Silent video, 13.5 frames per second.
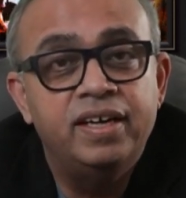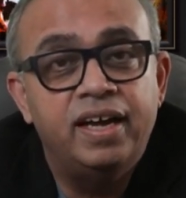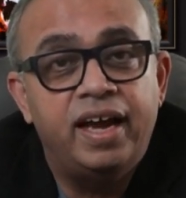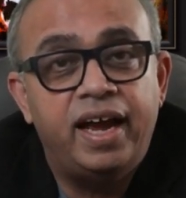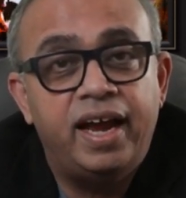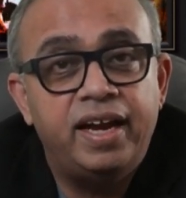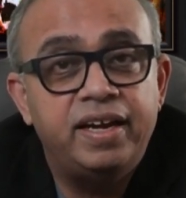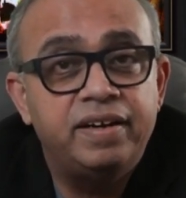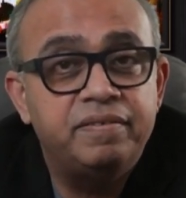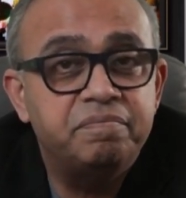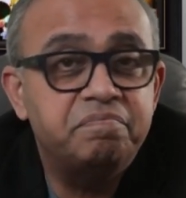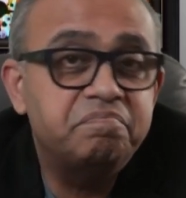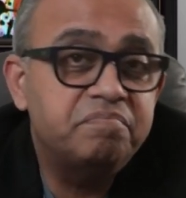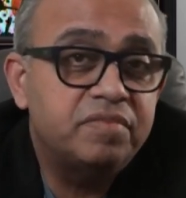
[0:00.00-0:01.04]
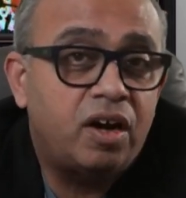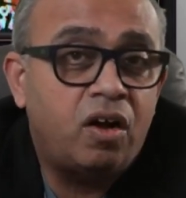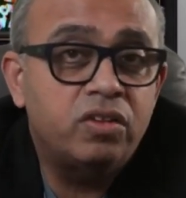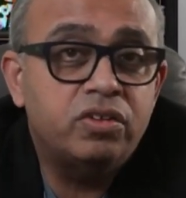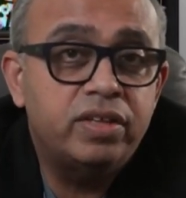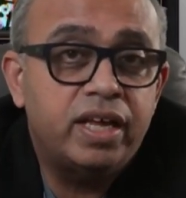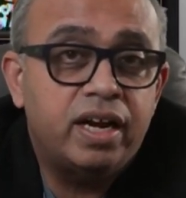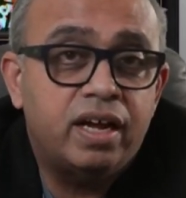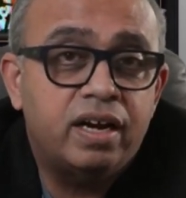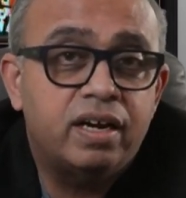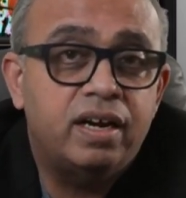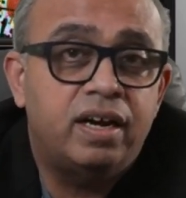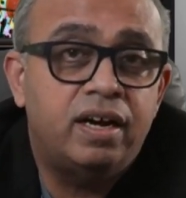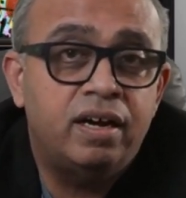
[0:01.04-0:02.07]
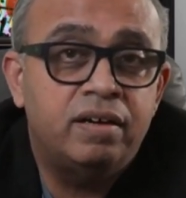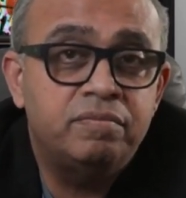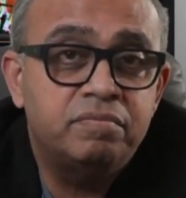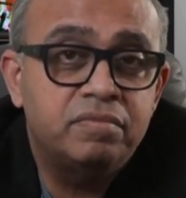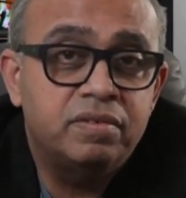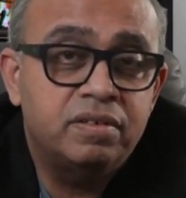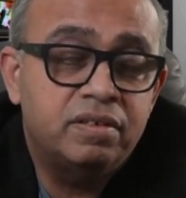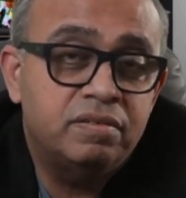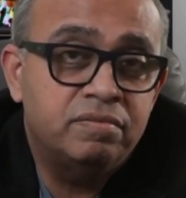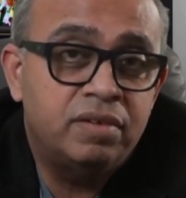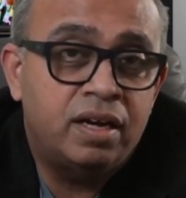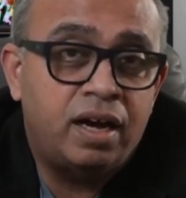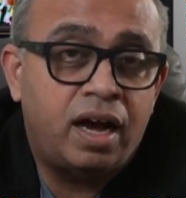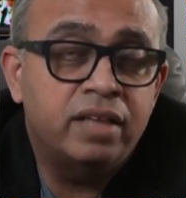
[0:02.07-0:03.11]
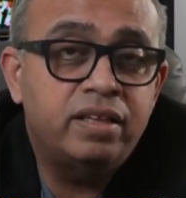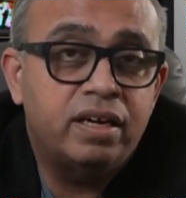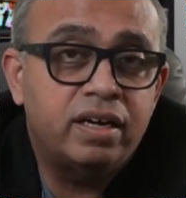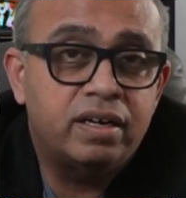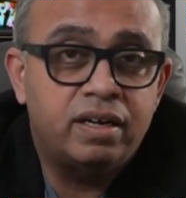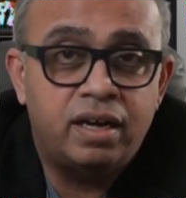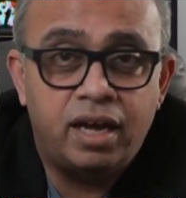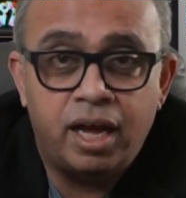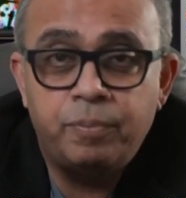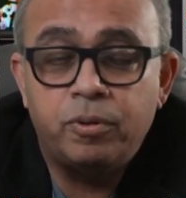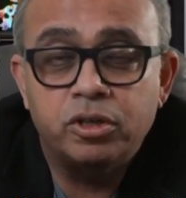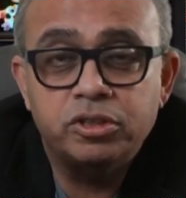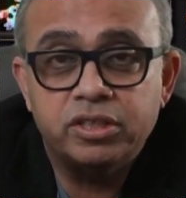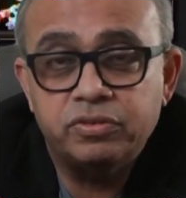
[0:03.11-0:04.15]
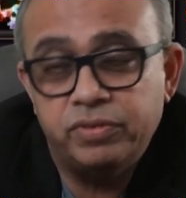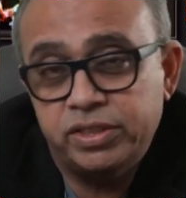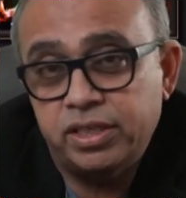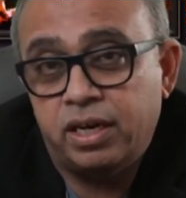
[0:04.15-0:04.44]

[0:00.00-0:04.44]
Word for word: And also, there are uh, other approaches which are